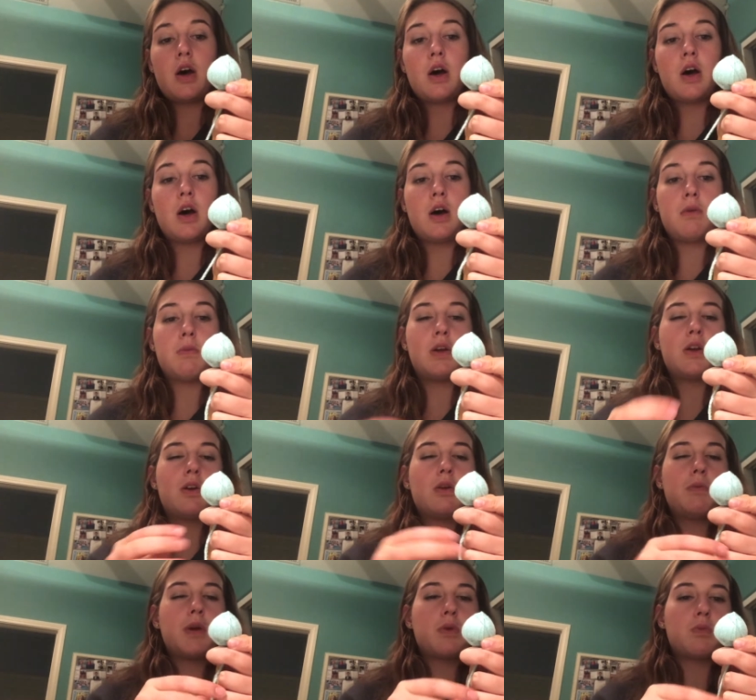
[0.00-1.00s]
and
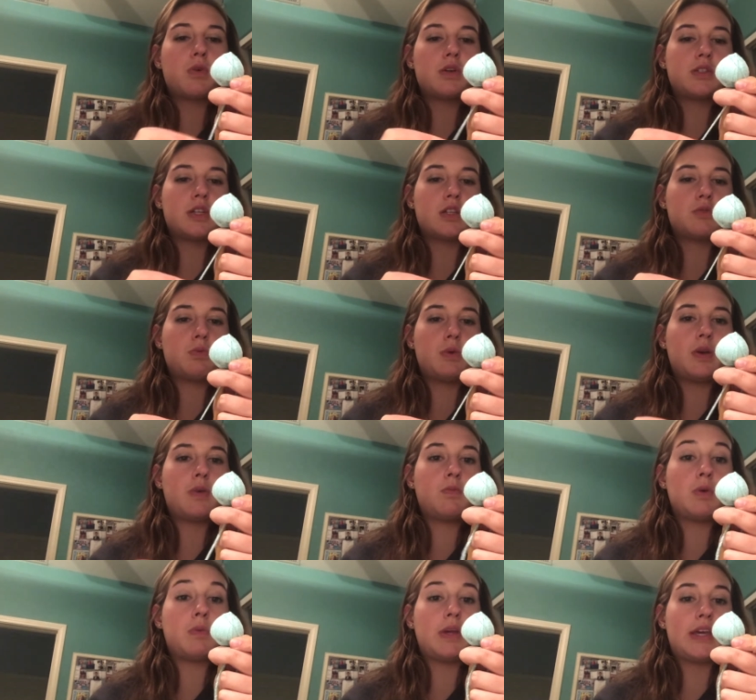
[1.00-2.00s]
it'll make more sense
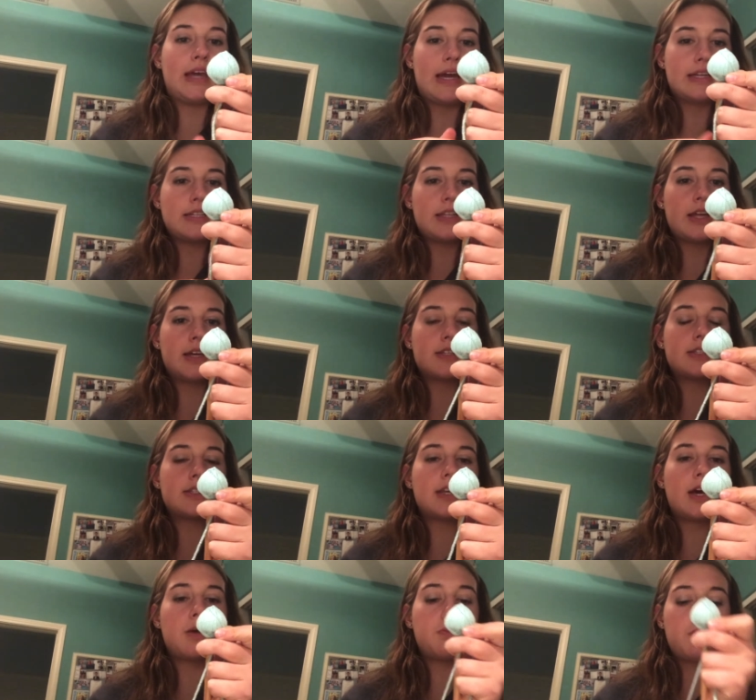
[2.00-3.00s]
when we get to that
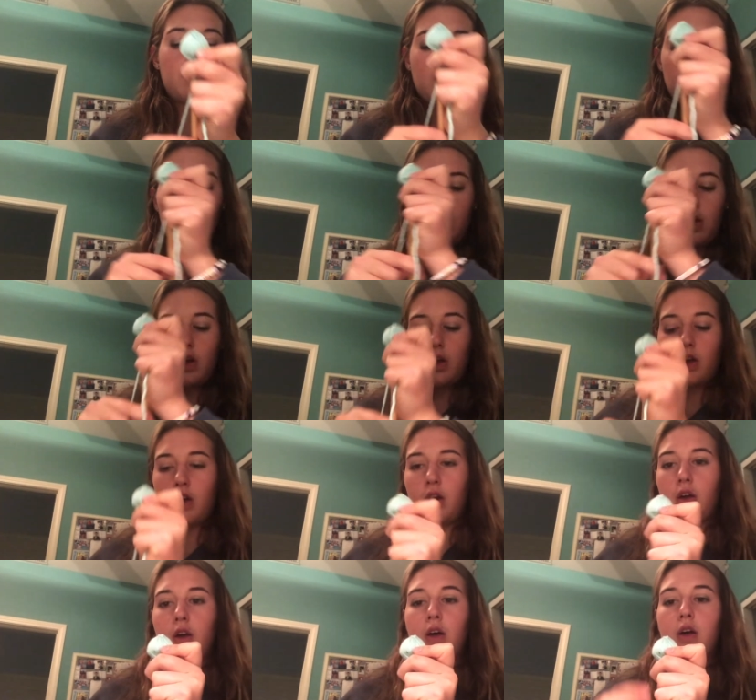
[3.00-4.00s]
step.
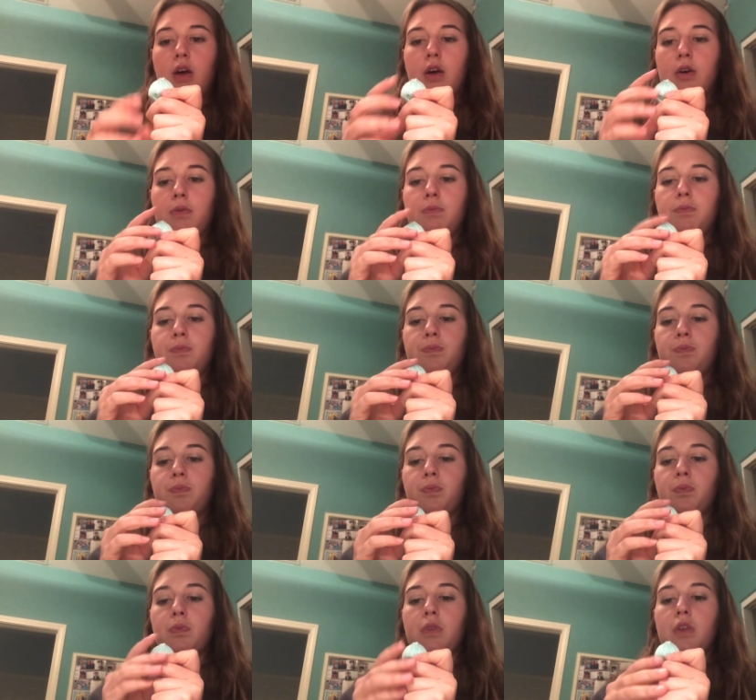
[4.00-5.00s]

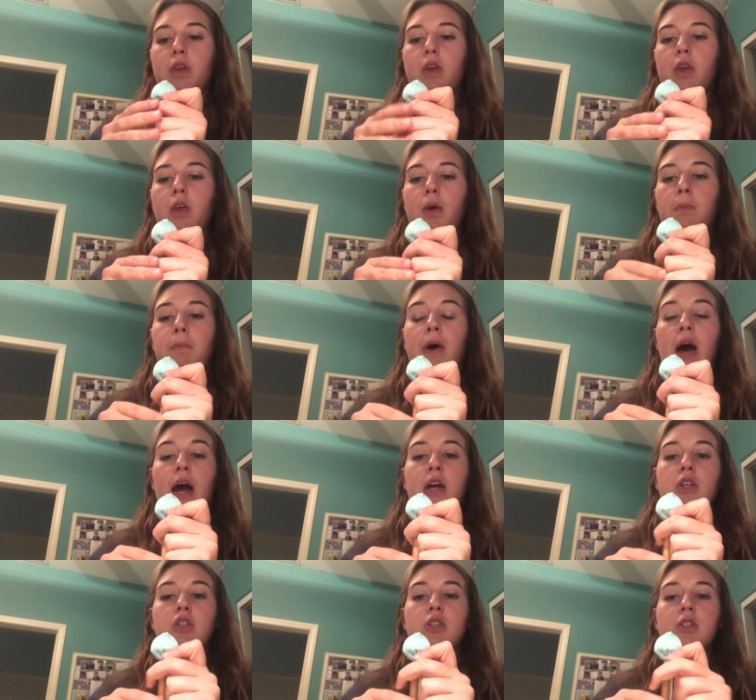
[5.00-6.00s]
But
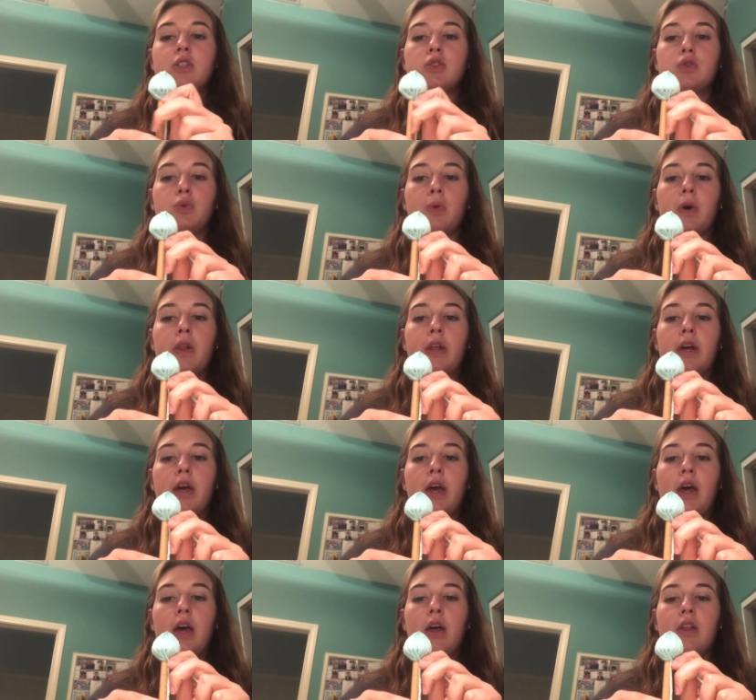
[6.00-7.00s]
I just twirl
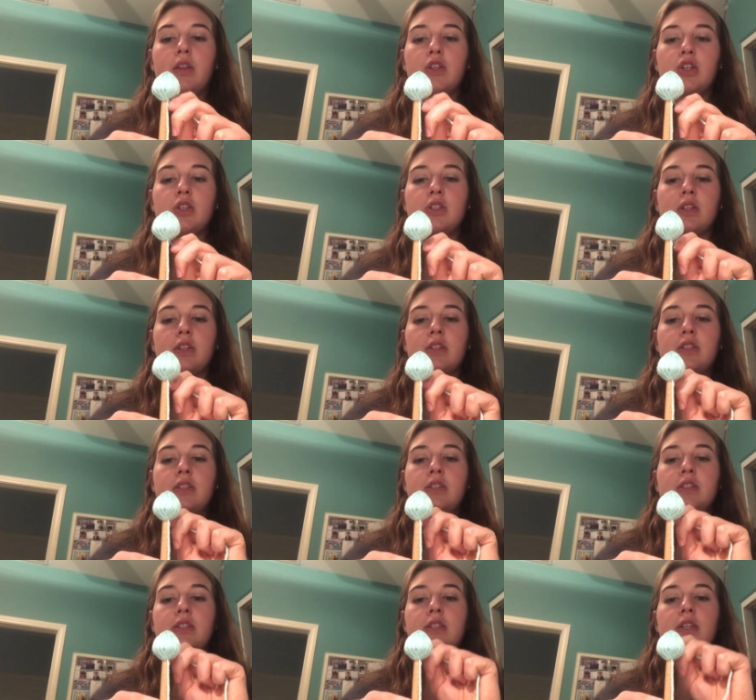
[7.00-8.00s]
it just a
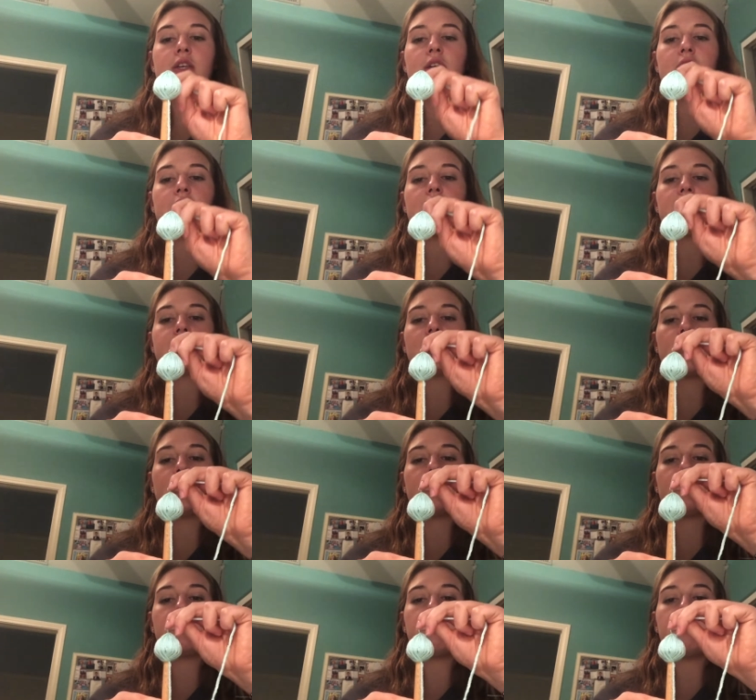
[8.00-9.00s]
teeny tiny
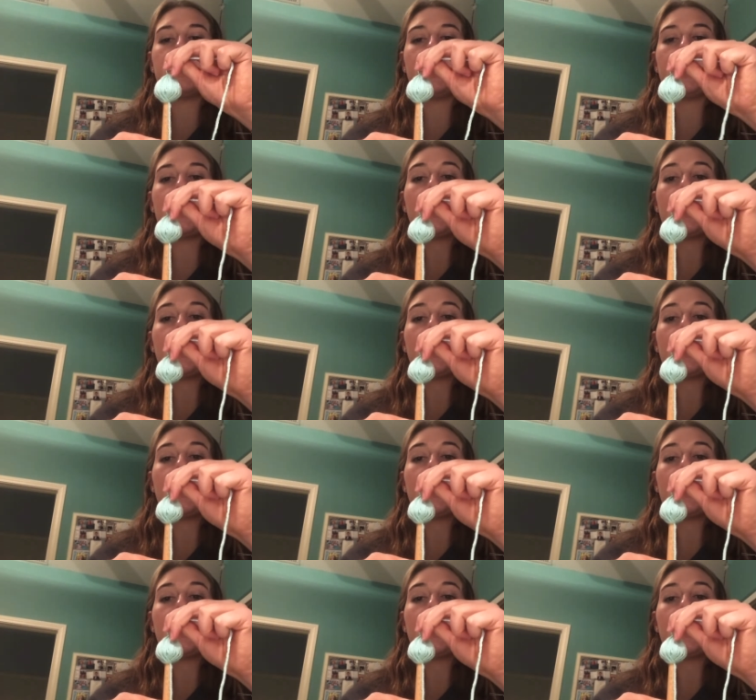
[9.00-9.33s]
little bit